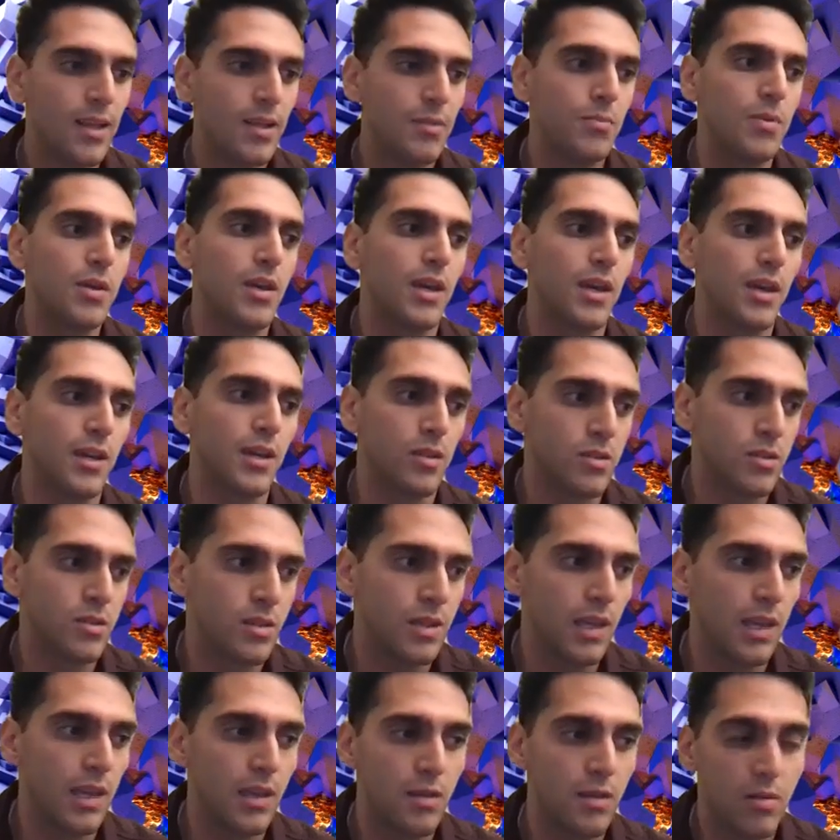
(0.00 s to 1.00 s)
Because
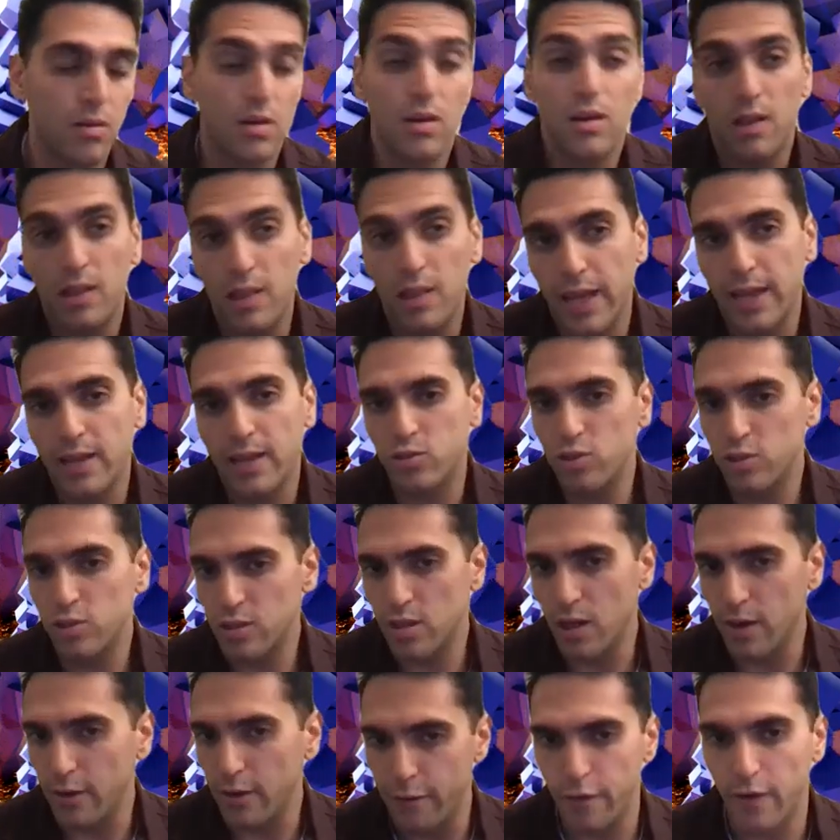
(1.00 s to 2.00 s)
like, just
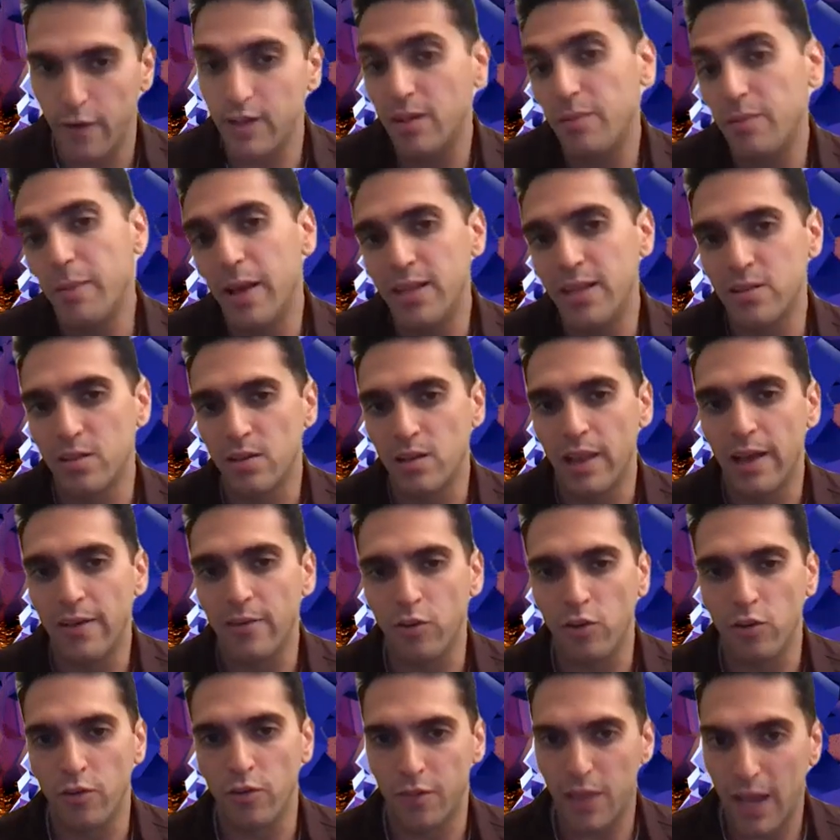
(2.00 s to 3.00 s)
on a fundamental
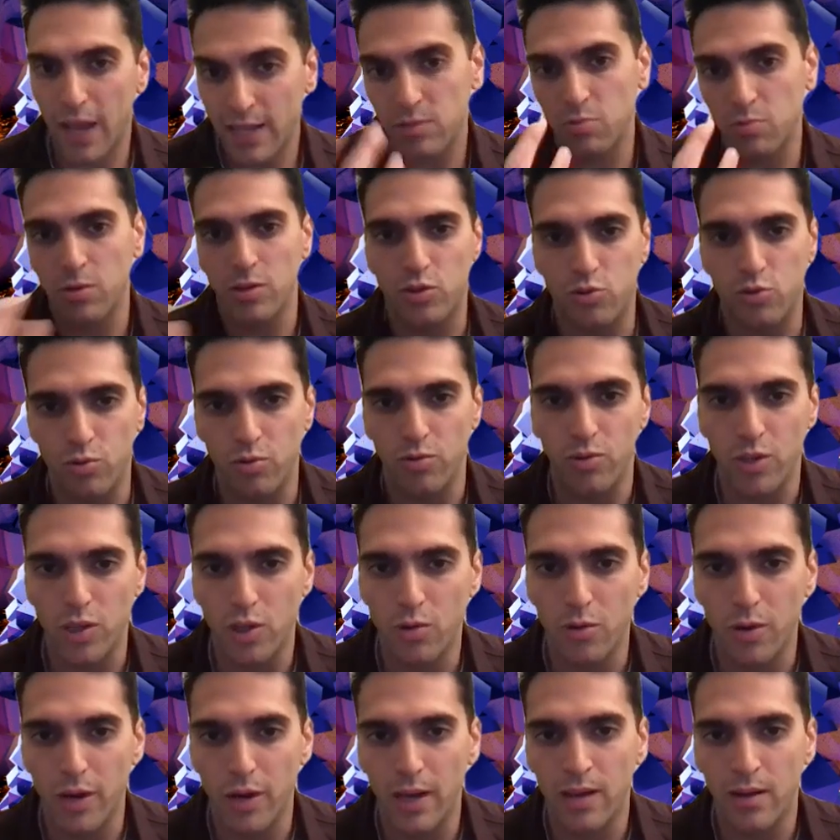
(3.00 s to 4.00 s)
level, if that's what drew
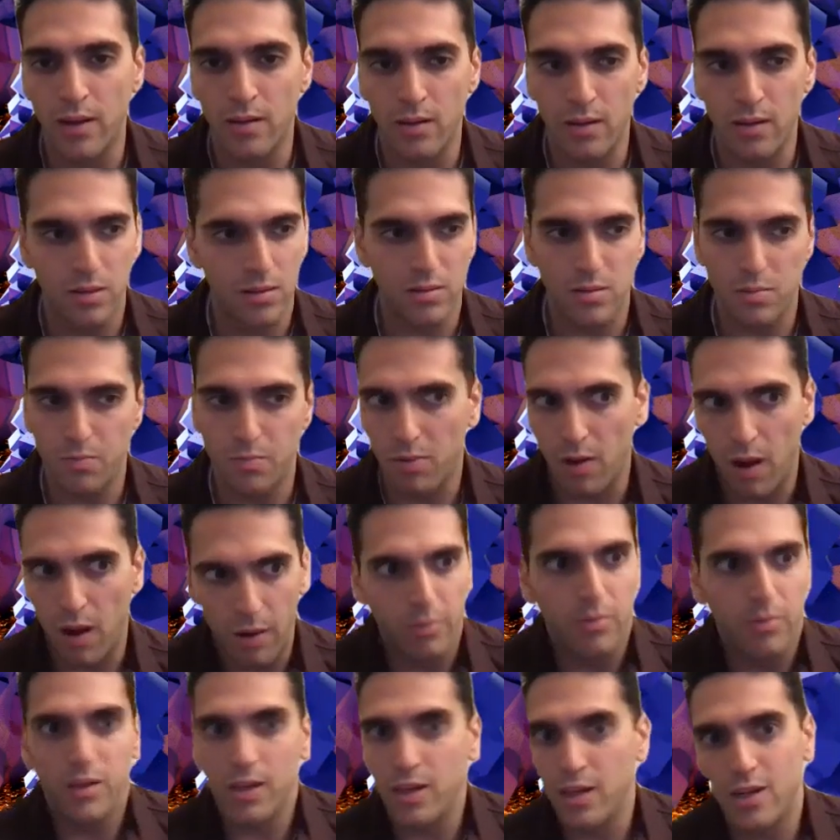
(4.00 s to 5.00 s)
you in,
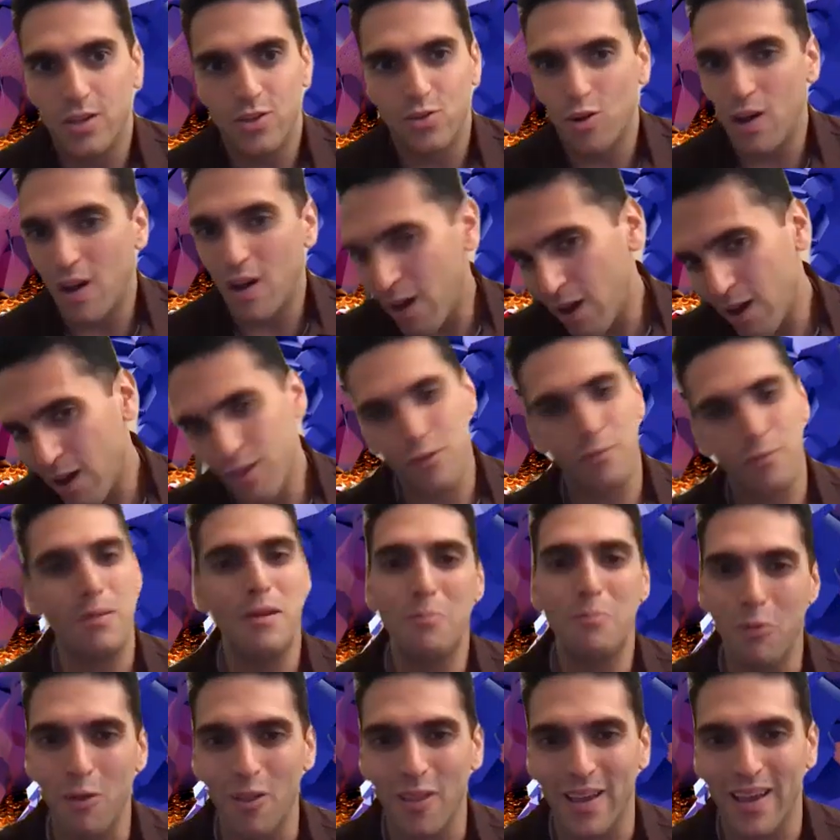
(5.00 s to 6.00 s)
probably going to draw other
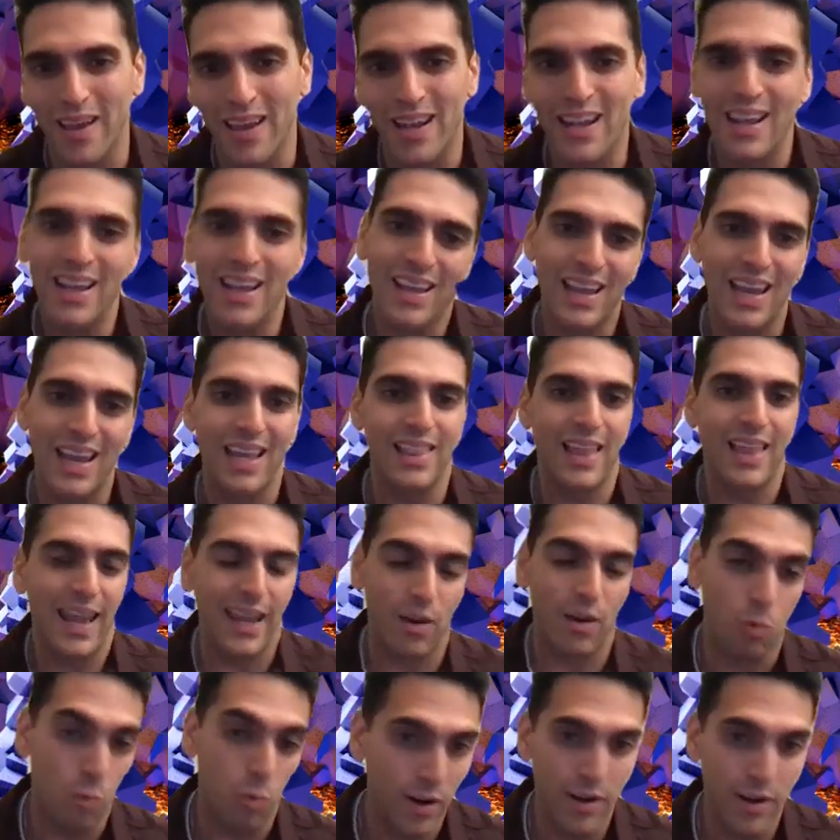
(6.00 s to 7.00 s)
people in. And
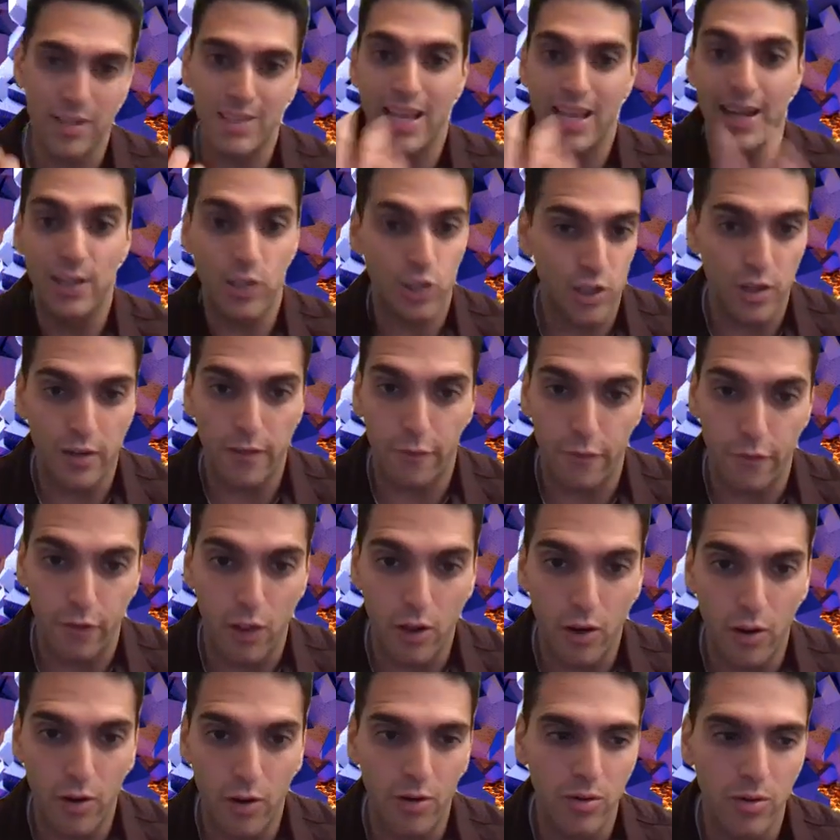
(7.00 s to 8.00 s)
like, where attention
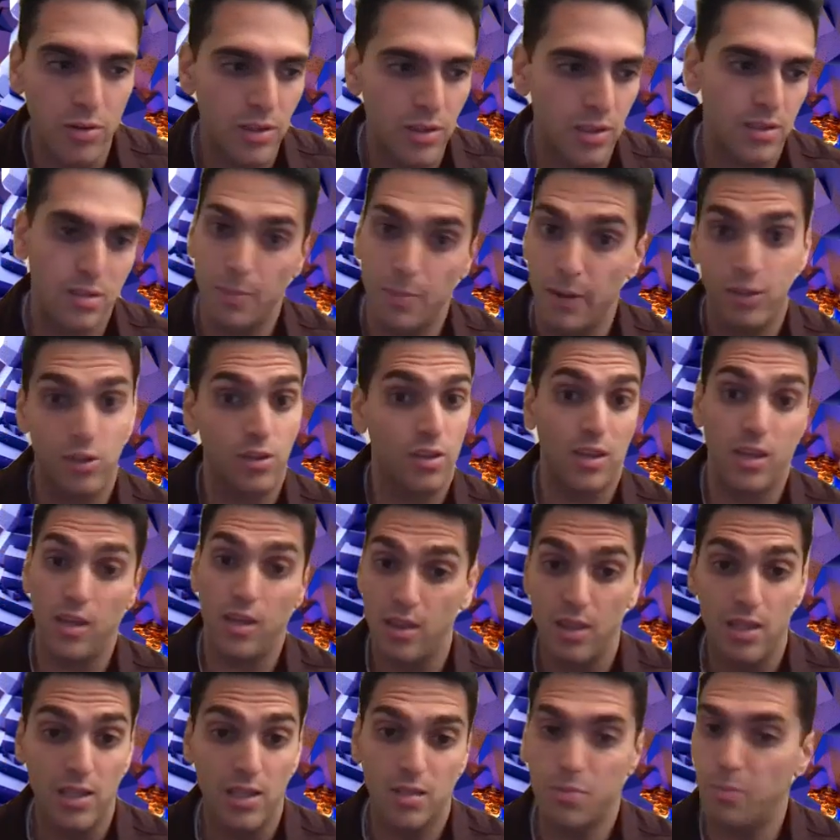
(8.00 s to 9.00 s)
flows, especially in
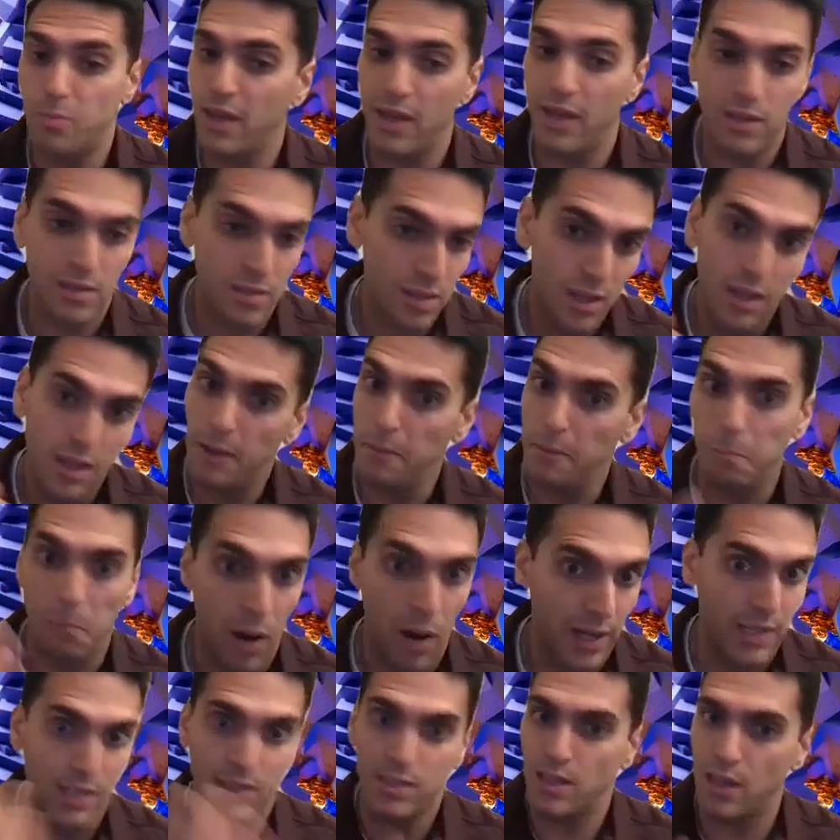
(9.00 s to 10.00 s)
this space,
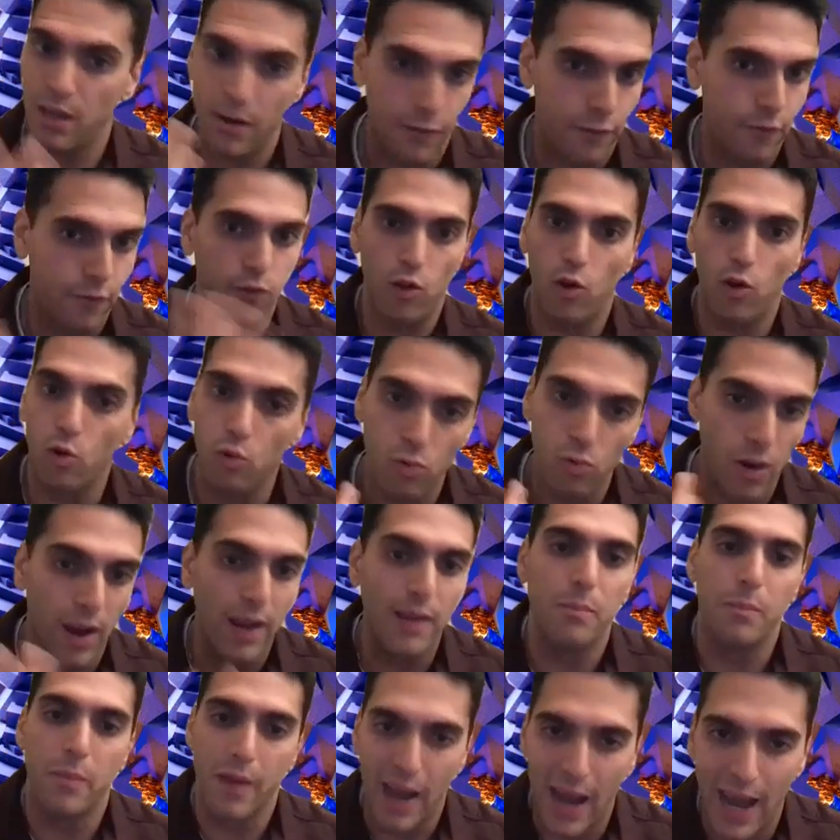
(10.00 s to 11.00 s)
money's going to flow
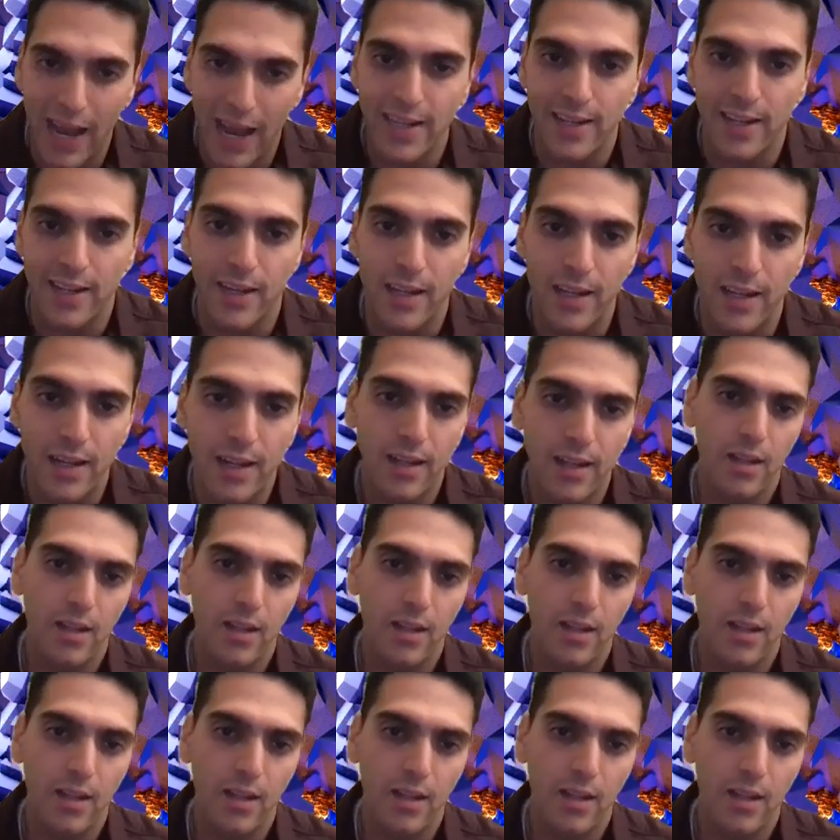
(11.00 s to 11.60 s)
right behind it.